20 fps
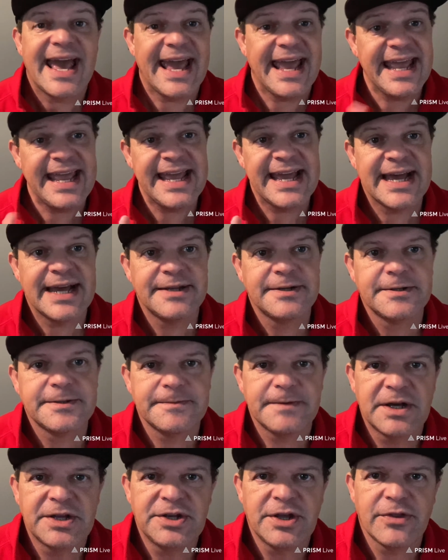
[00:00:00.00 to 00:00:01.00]
And
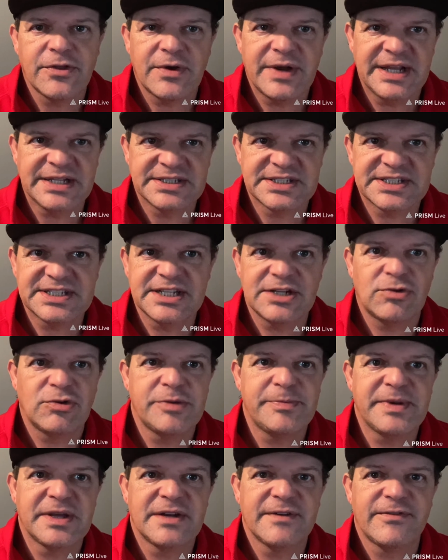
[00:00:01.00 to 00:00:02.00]
another ancillary
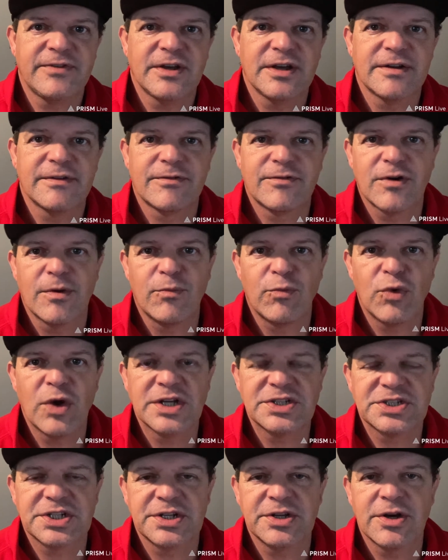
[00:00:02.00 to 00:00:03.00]
benefit from
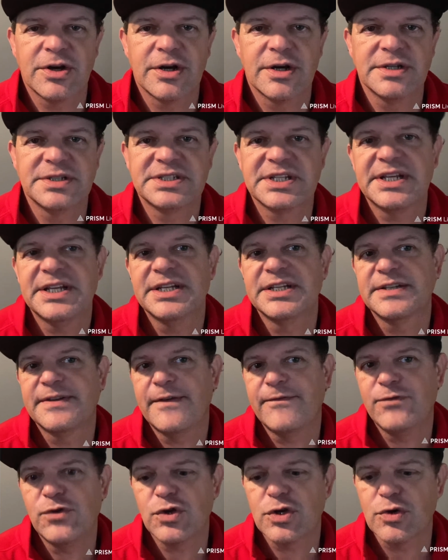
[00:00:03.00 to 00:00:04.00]
rushing yards is
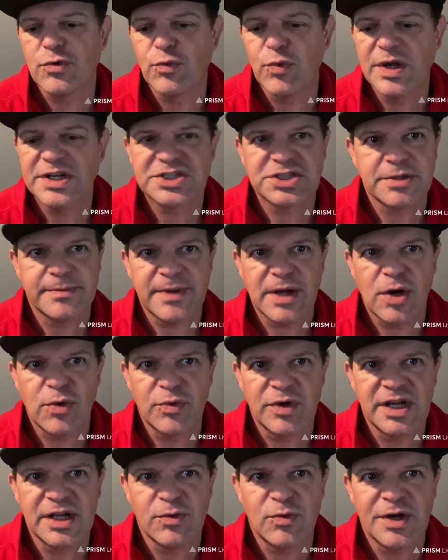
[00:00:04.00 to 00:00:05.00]
if you can rush the ball
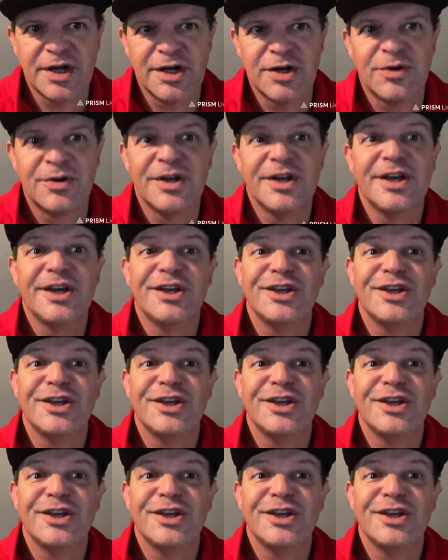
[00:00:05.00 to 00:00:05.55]
really well,